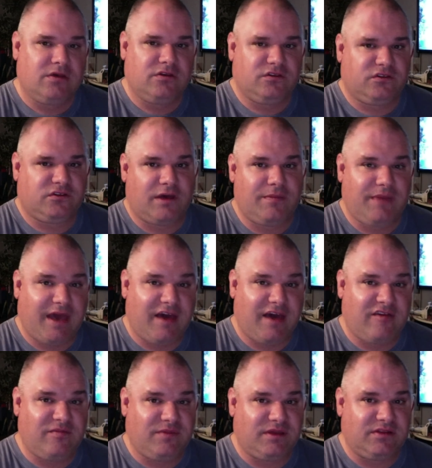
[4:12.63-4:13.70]
Some
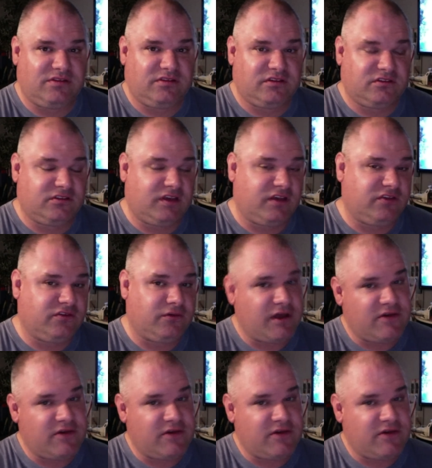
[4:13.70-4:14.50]
have been successful.